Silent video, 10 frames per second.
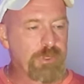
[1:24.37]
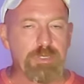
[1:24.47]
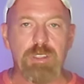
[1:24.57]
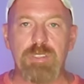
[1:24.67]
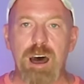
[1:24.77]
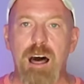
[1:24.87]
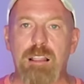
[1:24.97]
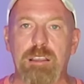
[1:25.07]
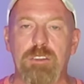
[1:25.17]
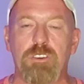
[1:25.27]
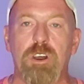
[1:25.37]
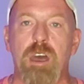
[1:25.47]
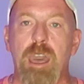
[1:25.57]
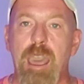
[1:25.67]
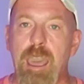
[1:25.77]
the knowledge,
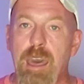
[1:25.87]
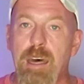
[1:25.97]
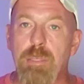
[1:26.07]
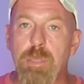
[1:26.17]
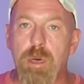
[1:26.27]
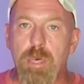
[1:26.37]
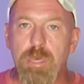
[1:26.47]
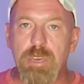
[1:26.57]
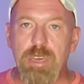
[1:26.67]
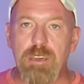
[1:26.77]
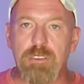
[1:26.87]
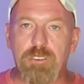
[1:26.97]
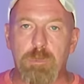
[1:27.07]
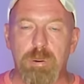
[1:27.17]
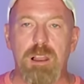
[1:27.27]
and the
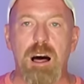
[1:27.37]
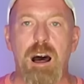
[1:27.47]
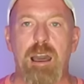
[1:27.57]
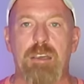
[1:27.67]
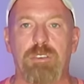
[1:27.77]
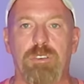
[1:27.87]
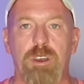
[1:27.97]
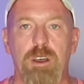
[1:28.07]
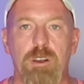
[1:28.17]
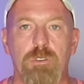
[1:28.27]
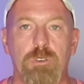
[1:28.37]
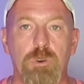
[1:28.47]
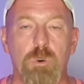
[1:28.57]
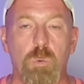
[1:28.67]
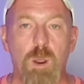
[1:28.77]
supplies
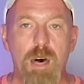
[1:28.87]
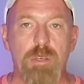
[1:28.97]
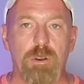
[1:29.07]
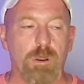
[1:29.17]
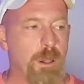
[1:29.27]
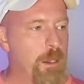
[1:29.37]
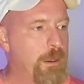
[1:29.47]
to weather